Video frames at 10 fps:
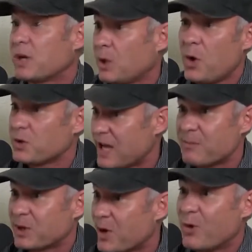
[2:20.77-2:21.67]
but a long
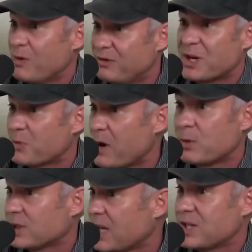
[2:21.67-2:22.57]
time ago, and we've done away
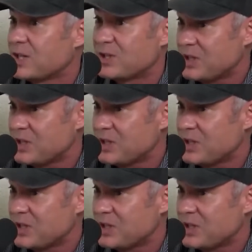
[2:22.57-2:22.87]
with elections